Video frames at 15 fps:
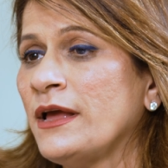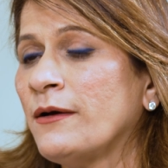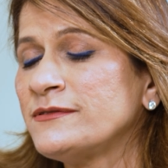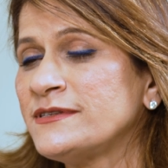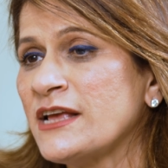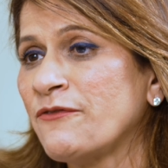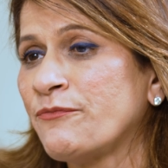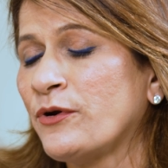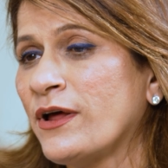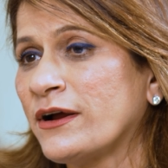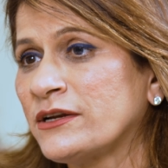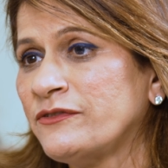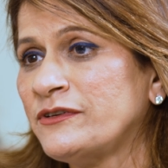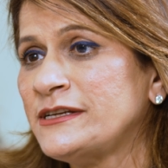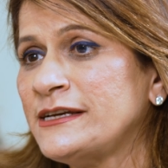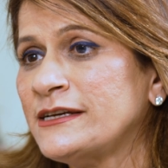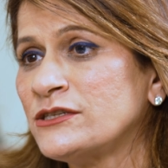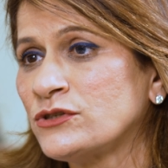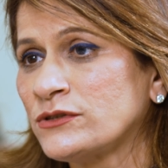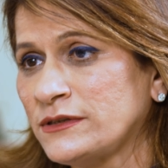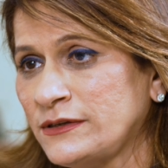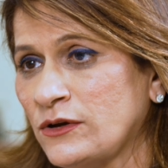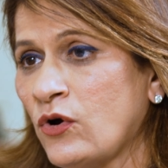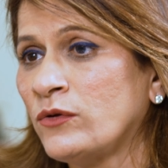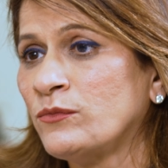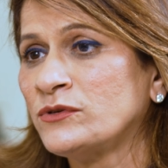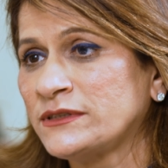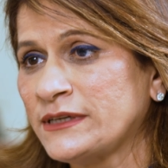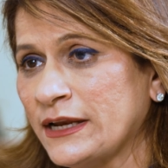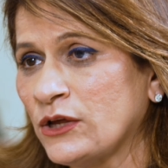their cell productivity is
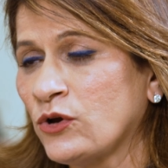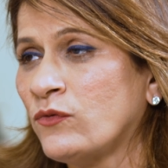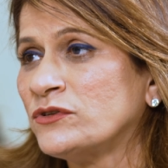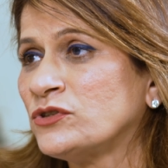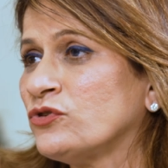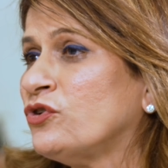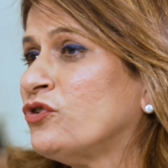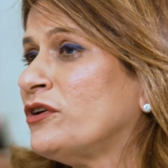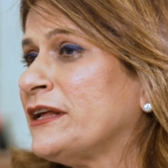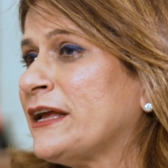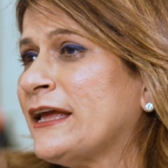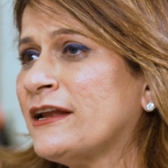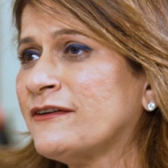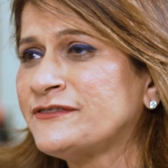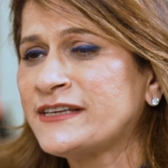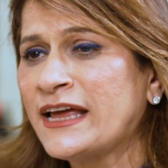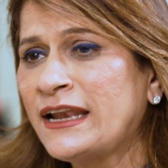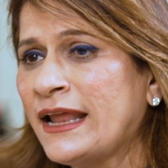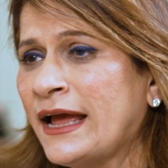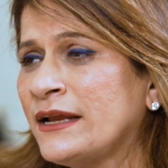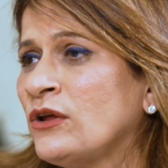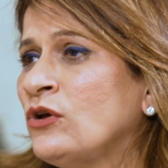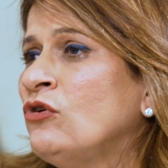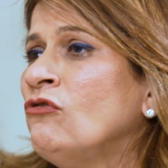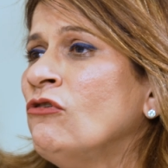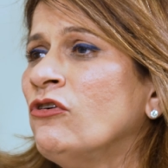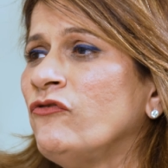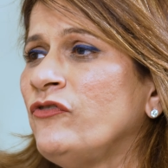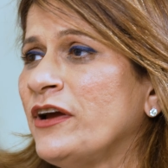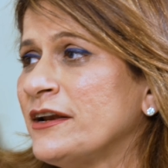almost getting over. So you're not taking enough sunlight.
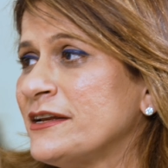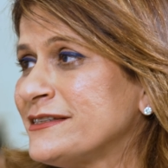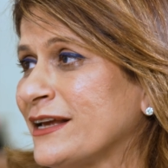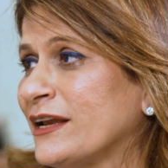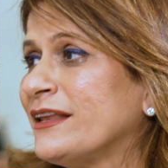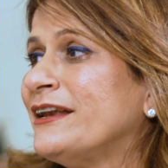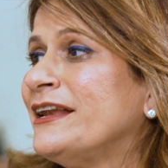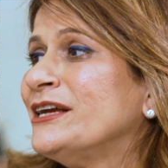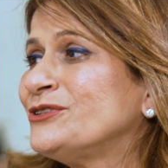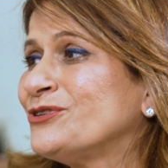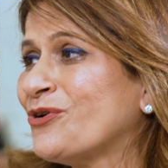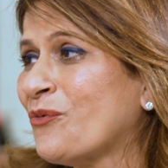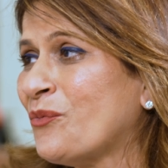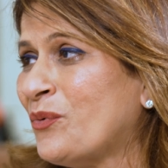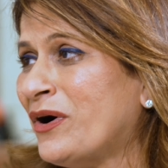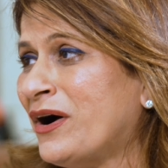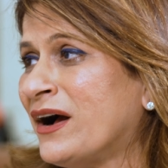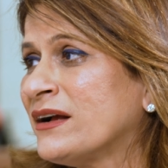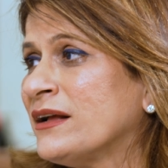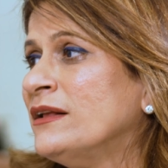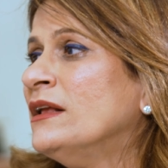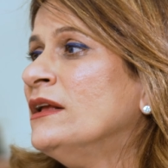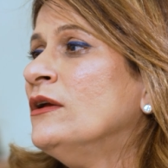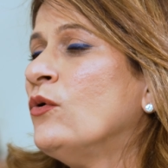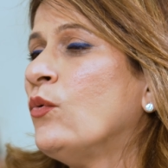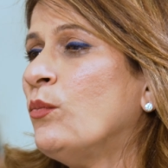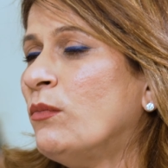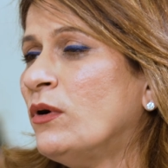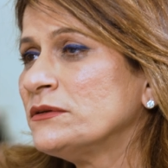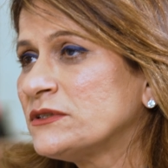We understand the nature of work.
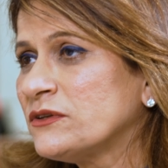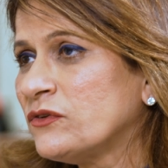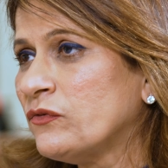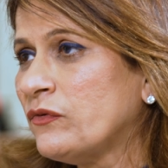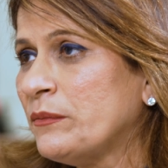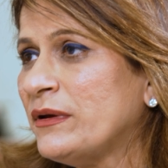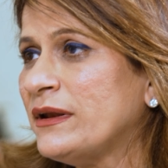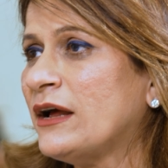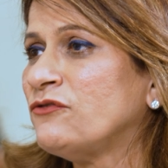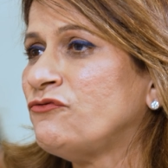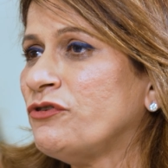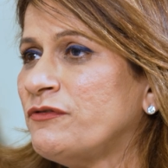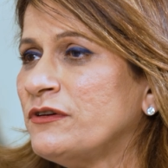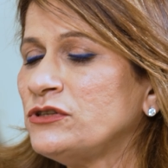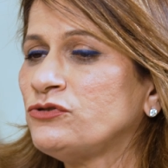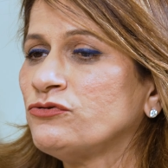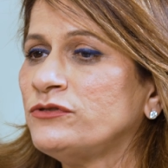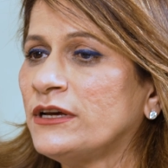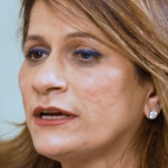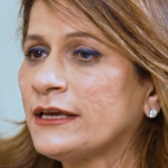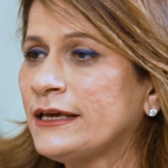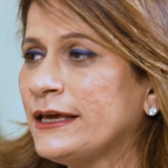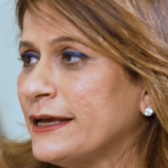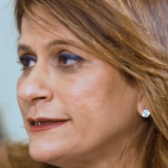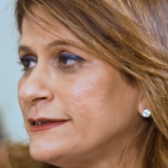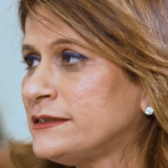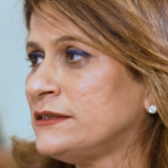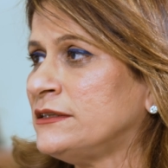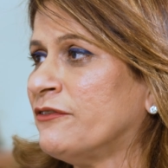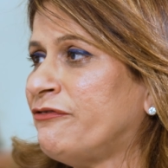Most of the women are driven to the
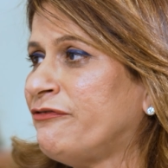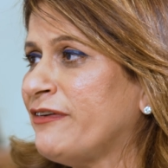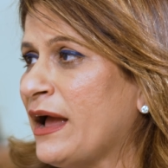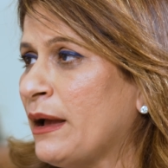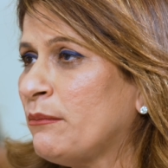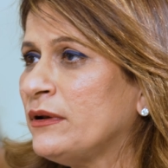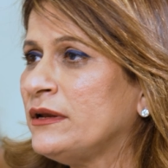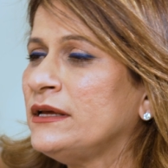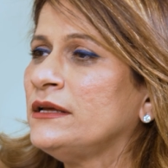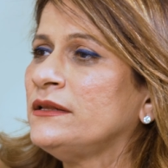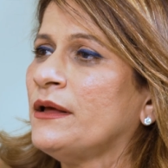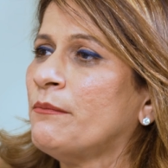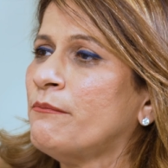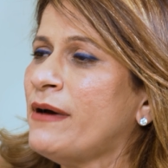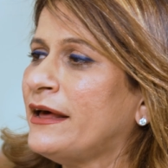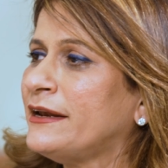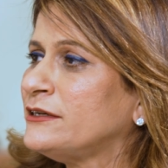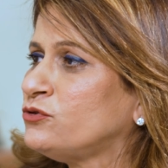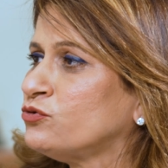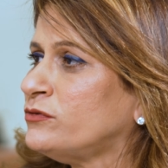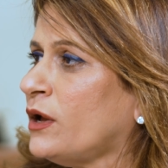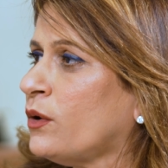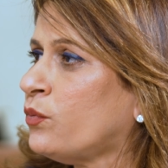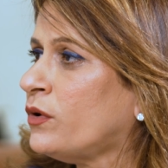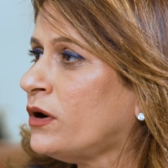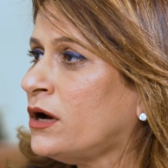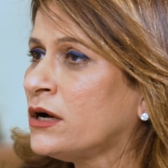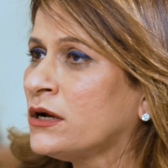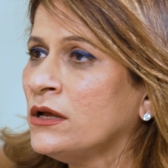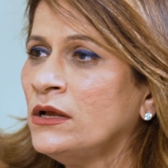kids, the family, they're married to their
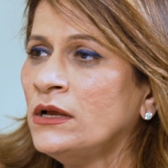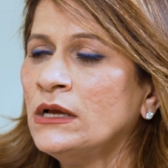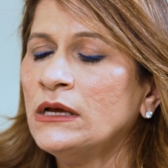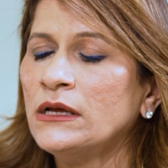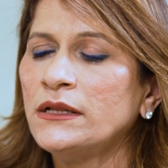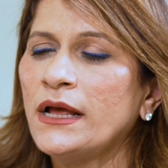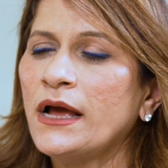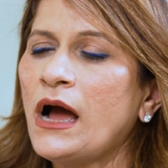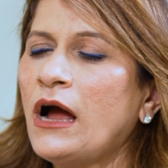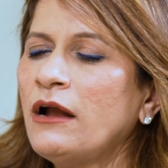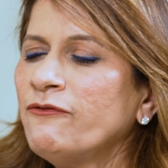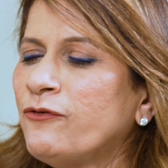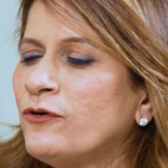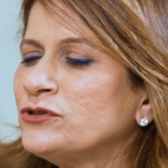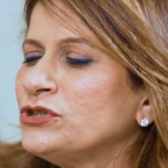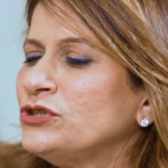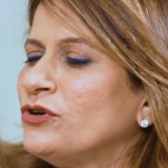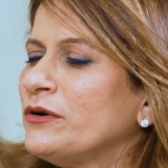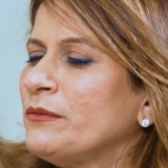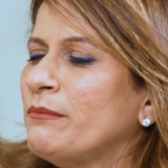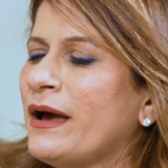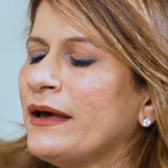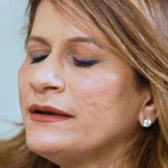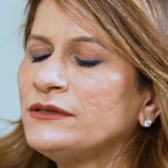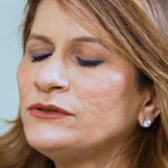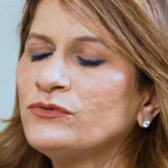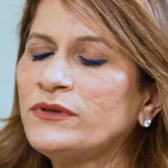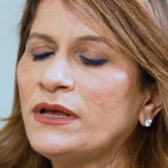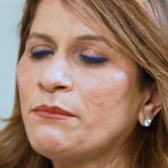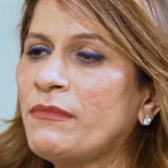work. They're unfortunately not married
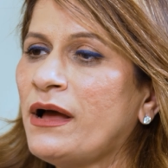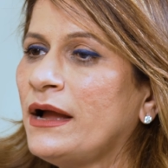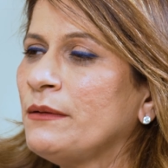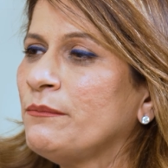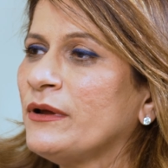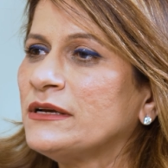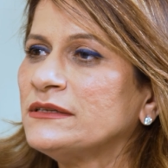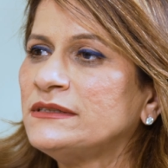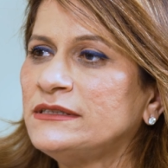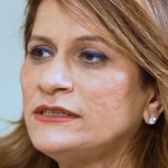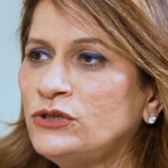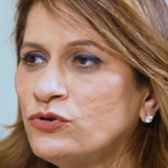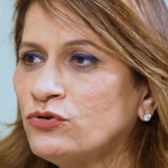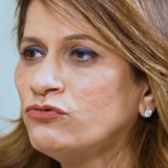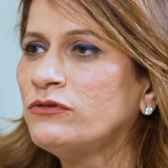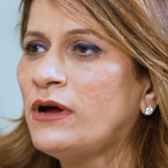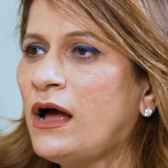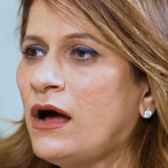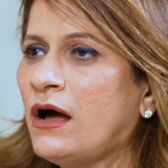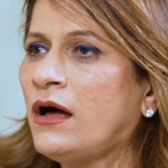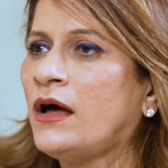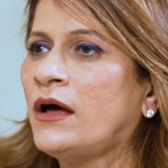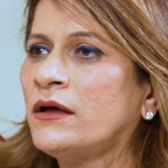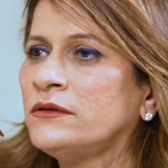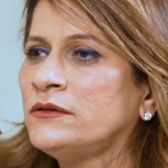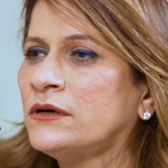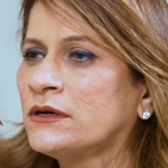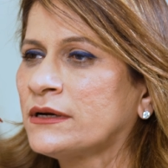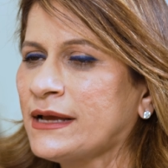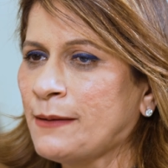to their mind because you are
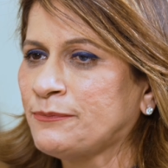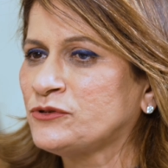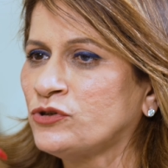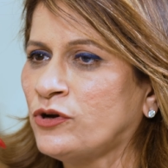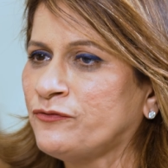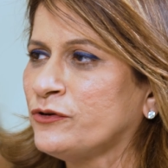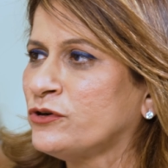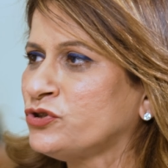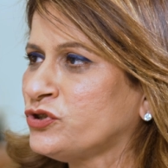the captain of your